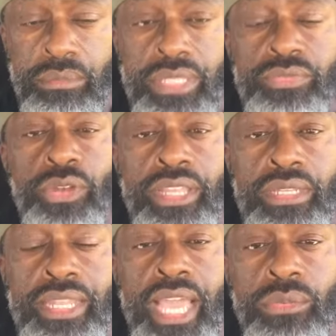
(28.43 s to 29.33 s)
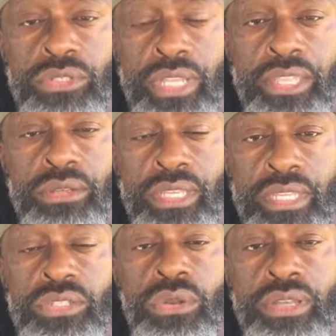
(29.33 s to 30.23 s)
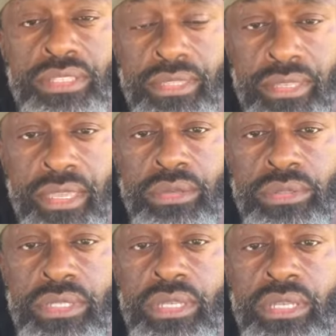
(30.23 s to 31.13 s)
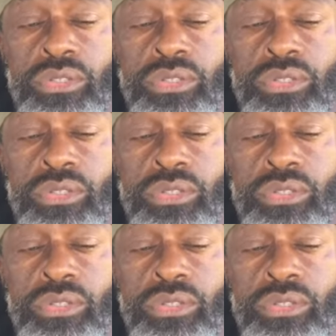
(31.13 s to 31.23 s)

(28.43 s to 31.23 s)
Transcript: Miss Franklin, how would you like your legs crossed at the ankles?